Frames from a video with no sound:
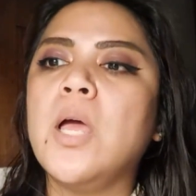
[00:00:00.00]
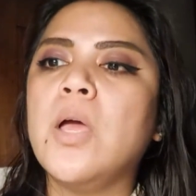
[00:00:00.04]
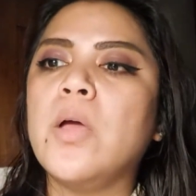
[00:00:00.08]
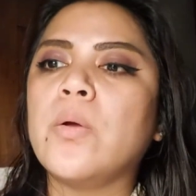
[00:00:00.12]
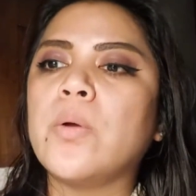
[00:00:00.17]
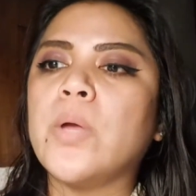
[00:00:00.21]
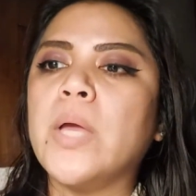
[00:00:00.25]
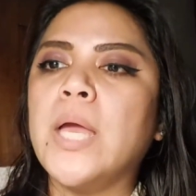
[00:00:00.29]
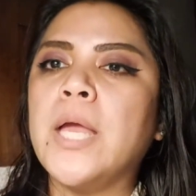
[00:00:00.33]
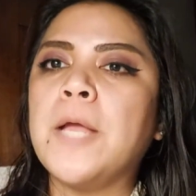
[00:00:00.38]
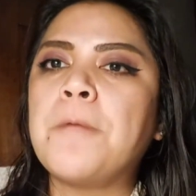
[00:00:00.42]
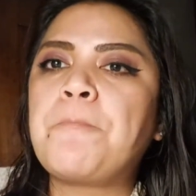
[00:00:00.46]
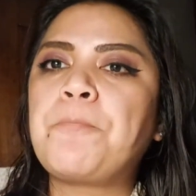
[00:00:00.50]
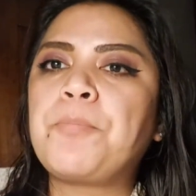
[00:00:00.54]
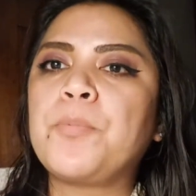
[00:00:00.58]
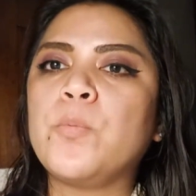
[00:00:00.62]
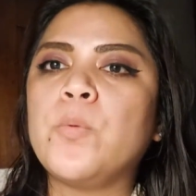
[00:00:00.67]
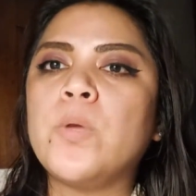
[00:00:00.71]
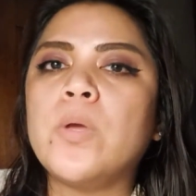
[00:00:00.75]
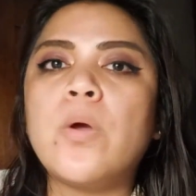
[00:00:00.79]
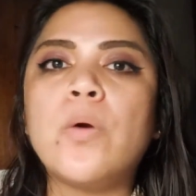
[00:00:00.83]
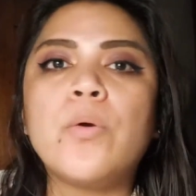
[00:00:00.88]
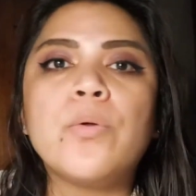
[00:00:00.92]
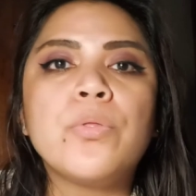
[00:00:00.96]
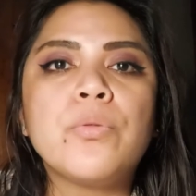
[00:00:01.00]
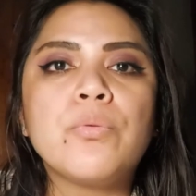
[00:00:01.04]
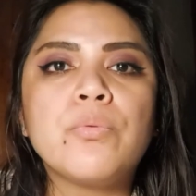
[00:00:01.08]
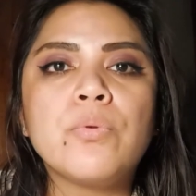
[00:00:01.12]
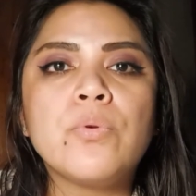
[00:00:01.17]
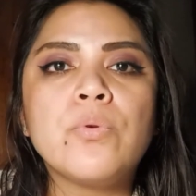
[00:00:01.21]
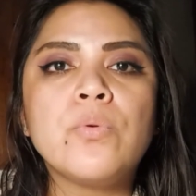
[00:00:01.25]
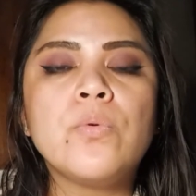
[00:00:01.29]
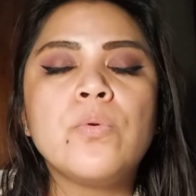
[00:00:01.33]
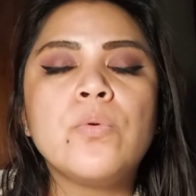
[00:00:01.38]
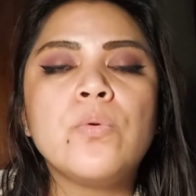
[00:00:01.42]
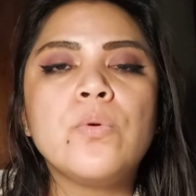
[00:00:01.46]
Okay, we go
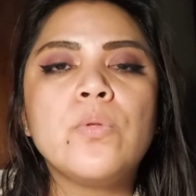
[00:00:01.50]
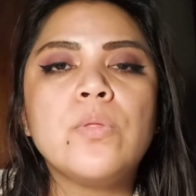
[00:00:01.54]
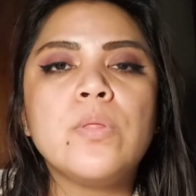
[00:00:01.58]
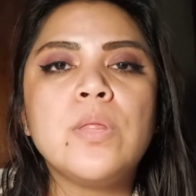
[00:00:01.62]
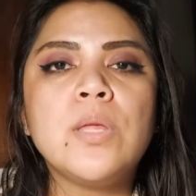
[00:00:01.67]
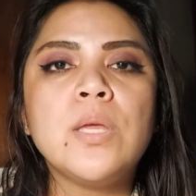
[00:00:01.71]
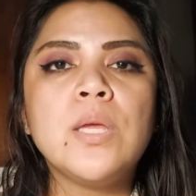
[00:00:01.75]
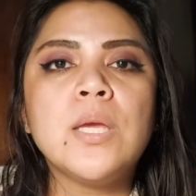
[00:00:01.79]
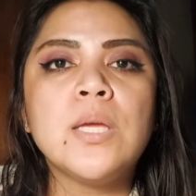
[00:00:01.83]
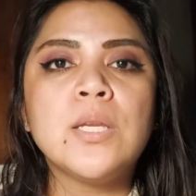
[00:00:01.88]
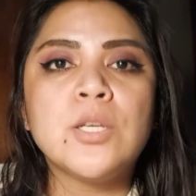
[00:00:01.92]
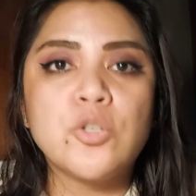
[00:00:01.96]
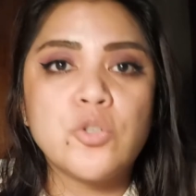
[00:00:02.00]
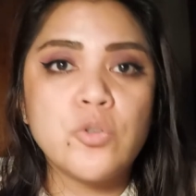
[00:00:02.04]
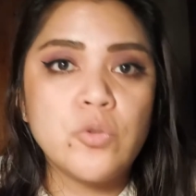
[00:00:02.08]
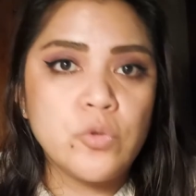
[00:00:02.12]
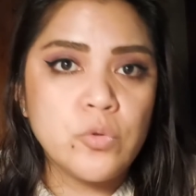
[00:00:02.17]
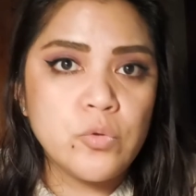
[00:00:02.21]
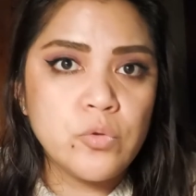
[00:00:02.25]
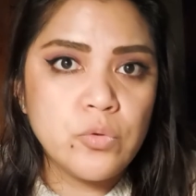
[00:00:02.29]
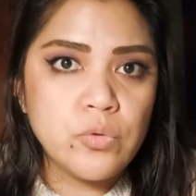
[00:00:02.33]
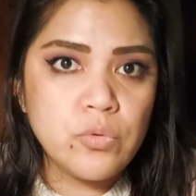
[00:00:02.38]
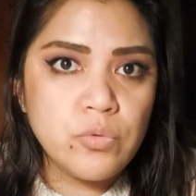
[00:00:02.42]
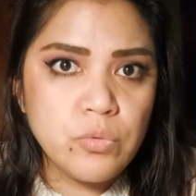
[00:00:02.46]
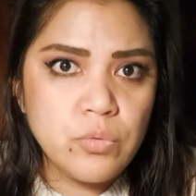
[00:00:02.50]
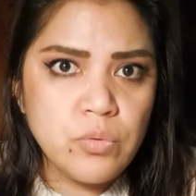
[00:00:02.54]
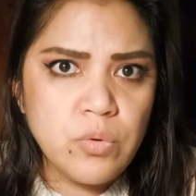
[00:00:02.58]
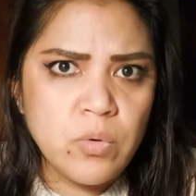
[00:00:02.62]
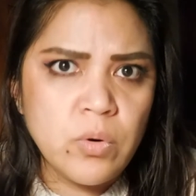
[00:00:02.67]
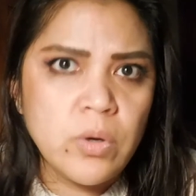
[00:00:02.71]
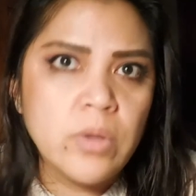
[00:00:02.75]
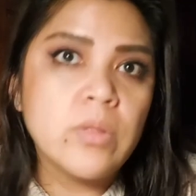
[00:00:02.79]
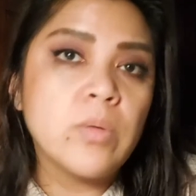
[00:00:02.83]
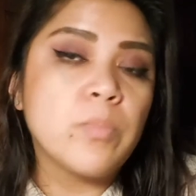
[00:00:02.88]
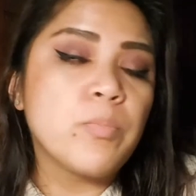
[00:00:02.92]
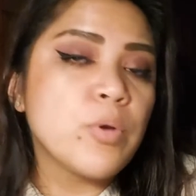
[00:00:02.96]
through the initial
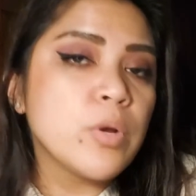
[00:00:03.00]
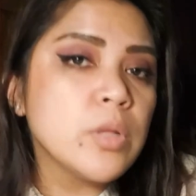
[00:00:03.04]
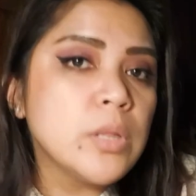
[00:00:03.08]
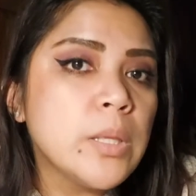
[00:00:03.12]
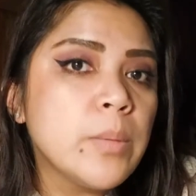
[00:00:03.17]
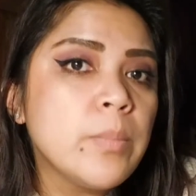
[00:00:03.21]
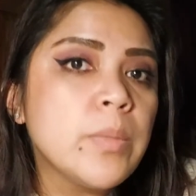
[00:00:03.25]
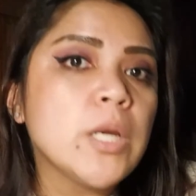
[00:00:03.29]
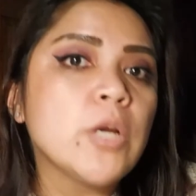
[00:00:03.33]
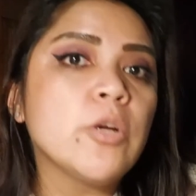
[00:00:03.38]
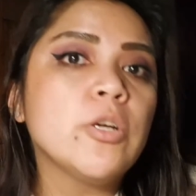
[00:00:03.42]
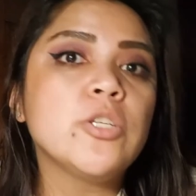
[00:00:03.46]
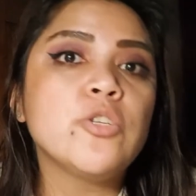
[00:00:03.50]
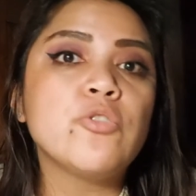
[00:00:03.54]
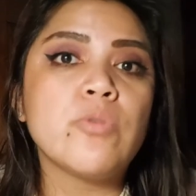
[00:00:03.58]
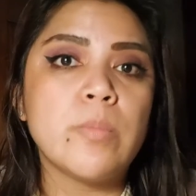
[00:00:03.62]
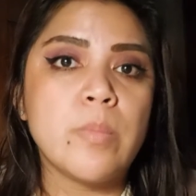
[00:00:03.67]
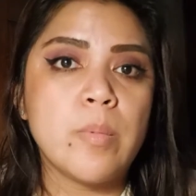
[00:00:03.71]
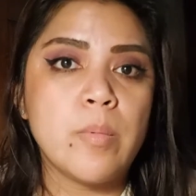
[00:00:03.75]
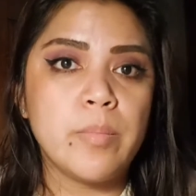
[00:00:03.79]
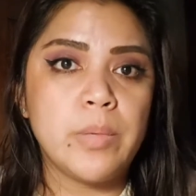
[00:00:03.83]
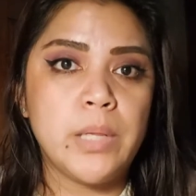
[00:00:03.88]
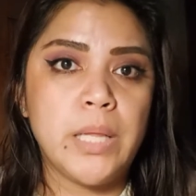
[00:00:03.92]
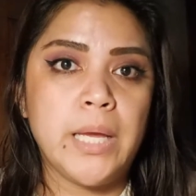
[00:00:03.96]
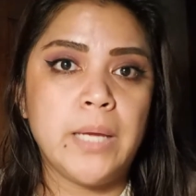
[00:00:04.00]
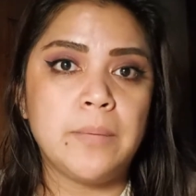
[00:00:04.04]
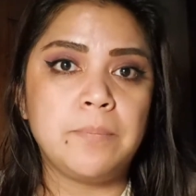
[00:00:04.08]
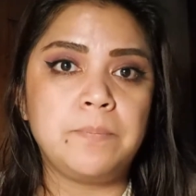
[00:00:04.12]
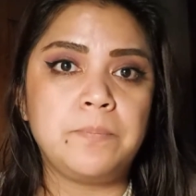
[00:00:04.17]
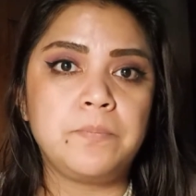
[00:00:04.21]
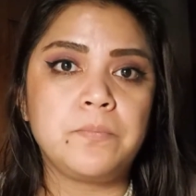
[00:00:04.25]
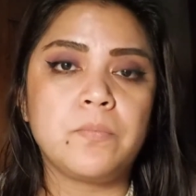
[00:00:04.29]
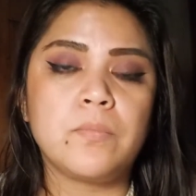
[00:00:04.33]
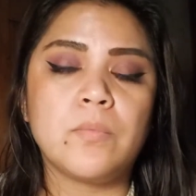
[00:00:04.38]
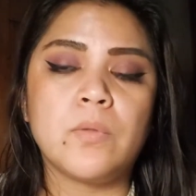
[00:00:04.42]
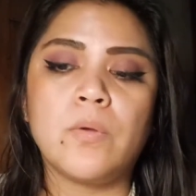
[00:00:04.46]
or the preliminary treatment plan.
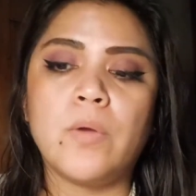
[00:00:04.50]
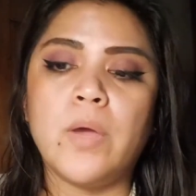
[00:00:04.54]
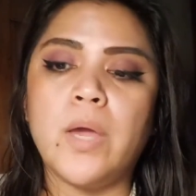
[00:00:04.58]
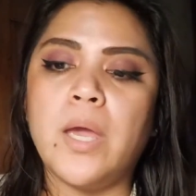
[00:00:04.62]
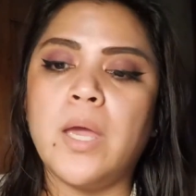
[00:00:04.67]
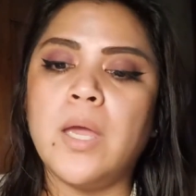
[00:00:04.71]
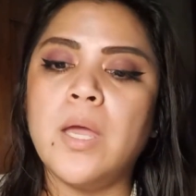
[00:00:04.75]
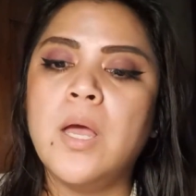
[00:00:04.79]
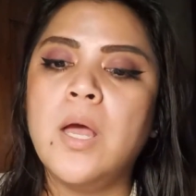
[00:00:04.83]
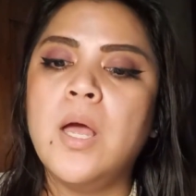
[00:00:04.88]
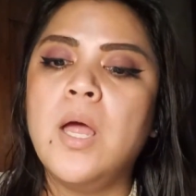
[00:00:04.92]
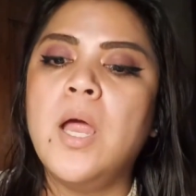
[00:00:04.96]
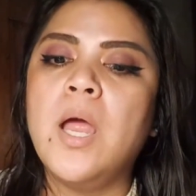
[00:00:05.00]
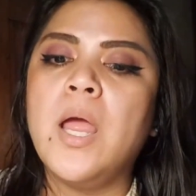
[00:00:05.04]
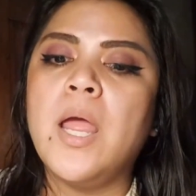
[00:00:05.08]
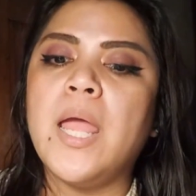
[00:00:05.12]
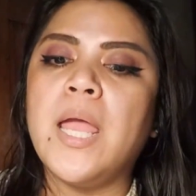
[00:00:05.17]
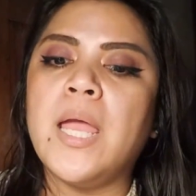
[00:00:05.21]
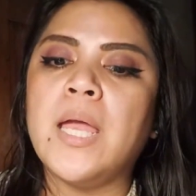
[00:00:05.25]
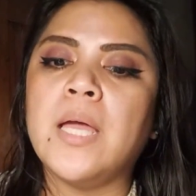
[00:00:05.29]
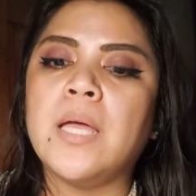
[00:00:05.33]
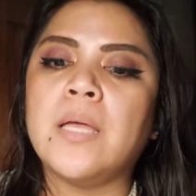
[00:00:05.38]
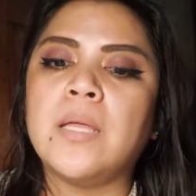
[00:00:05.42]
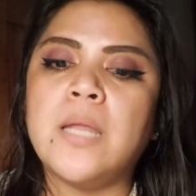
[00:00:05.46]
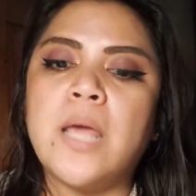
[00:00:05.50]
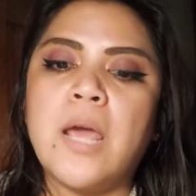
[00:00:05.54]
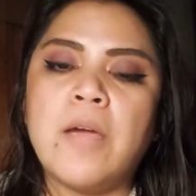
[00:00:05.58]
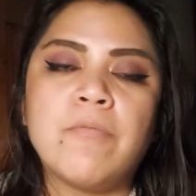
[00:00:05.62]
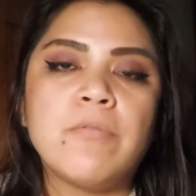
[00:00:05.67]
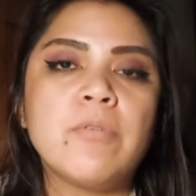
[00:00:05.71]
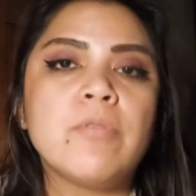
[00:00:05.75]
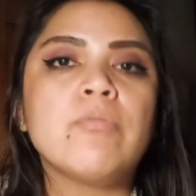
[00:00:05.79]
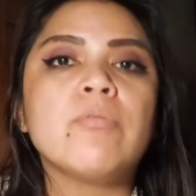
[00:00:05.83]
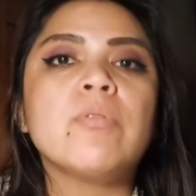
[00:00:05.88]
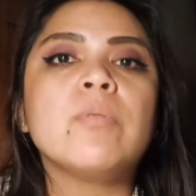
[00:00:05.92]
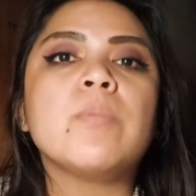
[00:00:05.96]
Okay, and
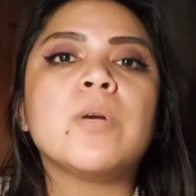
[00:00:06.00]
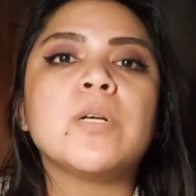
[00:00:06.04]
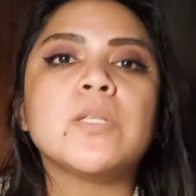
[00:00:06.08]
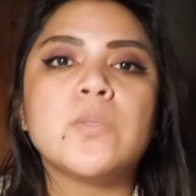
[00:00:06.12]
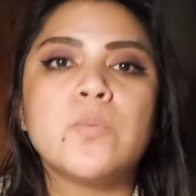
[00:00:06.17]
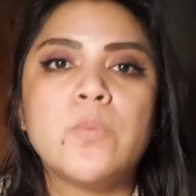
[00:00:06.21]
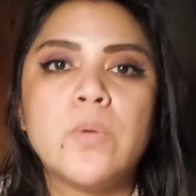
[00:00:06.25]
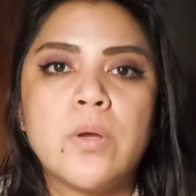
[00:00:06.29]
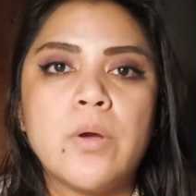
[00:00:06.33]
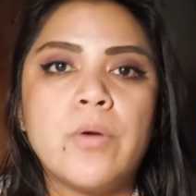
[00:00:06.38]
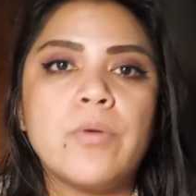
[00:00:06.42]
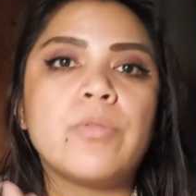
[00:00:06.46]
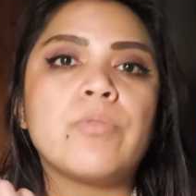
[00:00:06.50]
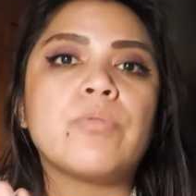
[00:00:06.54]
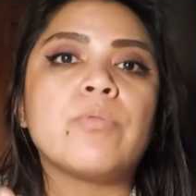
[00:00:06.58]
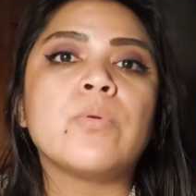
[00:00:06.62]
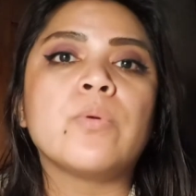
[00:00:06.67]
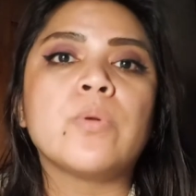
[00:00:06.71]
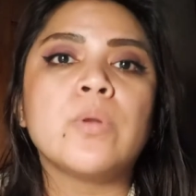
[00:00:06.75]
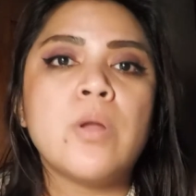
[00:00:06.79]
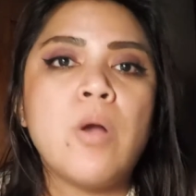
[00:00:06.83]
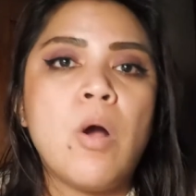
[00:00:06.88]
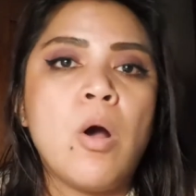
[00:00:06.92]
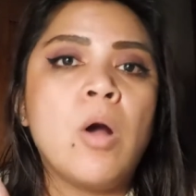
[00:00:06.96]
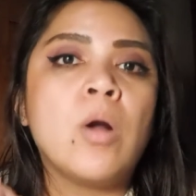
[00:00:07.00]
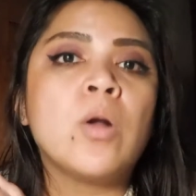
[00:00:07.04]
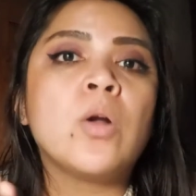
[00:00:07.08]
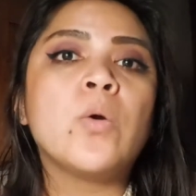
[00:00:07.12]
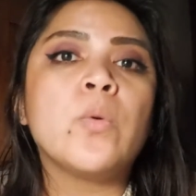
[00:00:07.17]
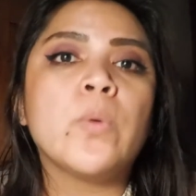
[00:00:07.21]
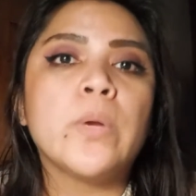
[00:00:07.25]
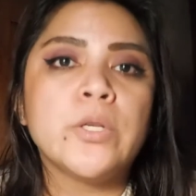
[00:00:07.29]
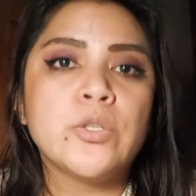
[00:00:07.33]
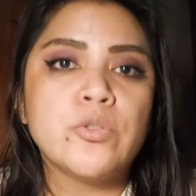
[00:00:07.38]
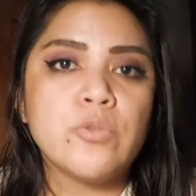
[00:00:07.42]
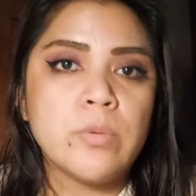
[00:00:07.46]
every 3 months we go through an
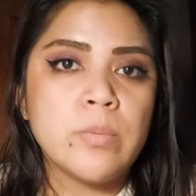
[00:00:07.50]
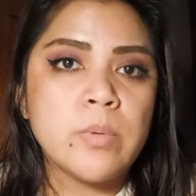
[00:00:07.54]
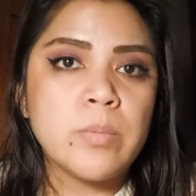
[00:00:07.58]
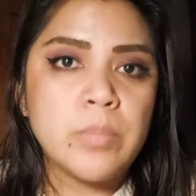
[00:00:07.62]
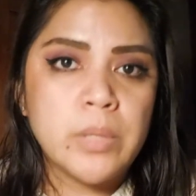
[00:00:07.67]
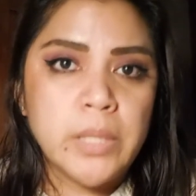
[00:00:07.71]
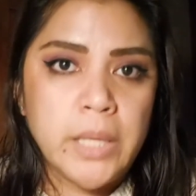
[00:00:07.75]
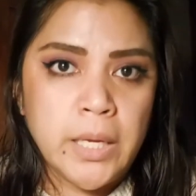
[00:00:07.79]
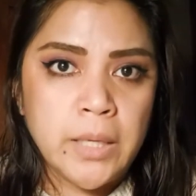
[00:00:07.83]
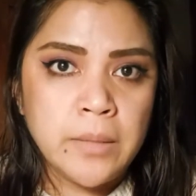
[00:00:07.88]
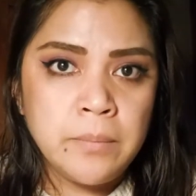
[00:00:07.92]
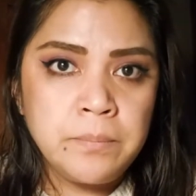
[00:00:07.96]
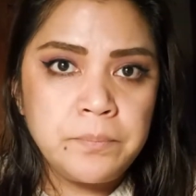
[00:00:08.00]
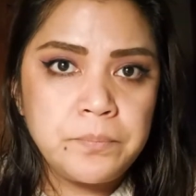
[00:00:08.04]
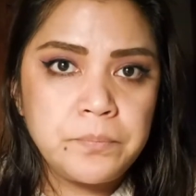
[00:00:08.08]
ongoing treatment plan